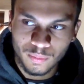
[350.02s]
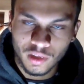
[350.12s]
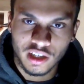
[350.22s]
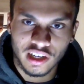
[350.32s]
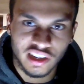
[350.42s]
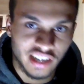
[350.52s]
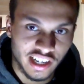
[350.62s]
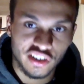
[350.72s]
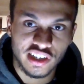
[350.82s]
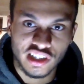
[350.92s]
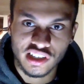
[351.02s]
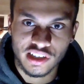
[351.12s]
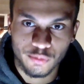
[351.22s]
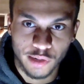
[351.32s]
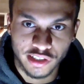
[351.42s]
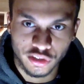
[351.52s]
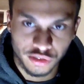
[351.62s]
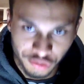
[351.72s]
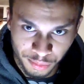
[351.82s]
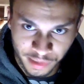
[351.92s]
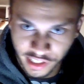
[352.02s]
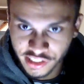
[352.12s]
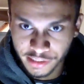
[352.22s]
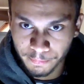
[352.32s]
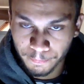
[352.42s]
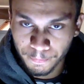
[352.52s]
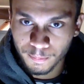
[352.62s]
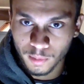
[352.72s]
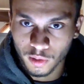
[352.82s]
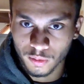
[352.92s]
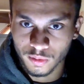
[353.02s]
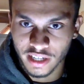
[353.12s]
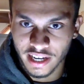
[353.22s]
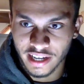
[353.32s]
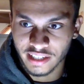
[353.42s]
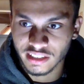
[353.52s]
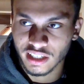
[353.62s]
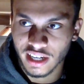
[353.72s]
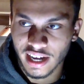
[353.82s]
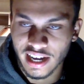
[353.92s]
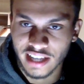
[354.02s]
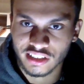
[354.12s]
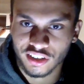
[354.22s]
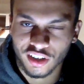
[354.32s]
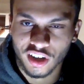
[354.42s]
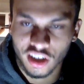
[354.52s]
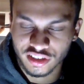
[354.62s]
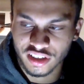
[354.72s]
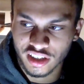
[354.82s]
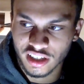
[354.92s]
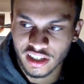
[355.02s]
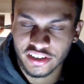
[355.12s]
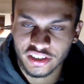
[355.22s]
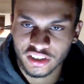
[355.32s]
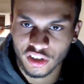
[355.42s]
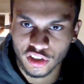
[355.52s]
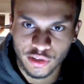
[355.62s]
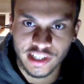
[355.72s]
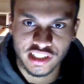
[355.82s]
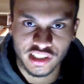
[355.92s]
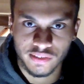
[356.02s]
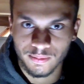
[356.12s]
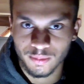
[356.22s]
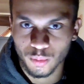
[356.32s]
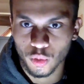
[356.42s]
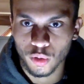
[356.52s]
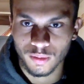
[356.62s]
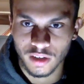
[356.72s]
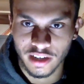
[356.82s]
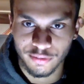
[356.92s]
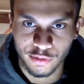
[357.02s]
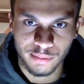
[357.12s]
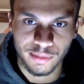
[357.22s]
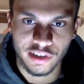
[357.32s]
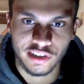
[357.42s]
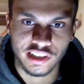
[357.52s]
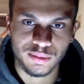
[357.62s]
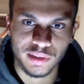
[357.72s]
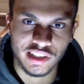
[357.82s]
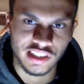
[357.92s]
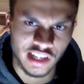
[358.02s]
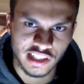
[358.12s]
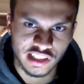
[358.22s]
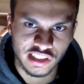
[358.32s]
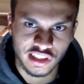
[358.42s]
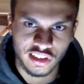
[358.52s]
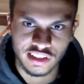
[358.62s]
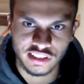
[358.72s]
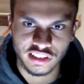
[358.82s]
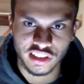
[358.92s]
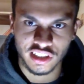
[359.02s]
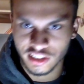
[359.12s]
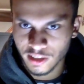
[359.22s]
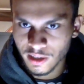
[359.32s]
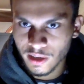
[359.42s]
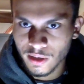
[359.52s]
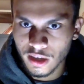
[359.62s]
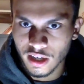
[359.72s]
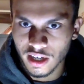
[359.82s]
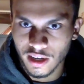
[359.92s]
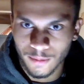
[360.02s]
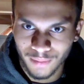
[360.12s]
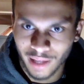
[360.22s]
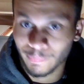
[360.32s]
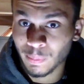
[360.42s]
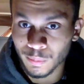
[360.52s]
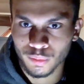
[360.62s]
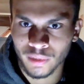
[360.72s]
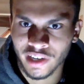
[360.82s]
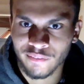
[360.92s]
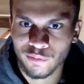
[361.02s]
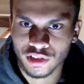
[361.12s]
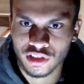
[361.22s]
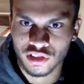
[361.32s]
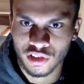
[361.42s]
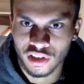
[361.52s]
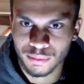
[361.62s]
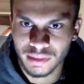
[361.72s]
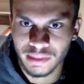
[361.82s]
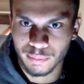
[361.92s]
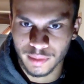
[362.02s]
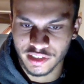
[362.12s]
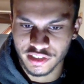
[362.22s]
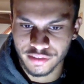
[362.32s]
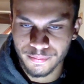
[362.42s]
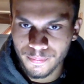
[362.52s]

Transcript: that there isn't racial discrimination that has caused incarceration of more African Americans, but it's not necessarily just black people to blame for such a law to be implemented.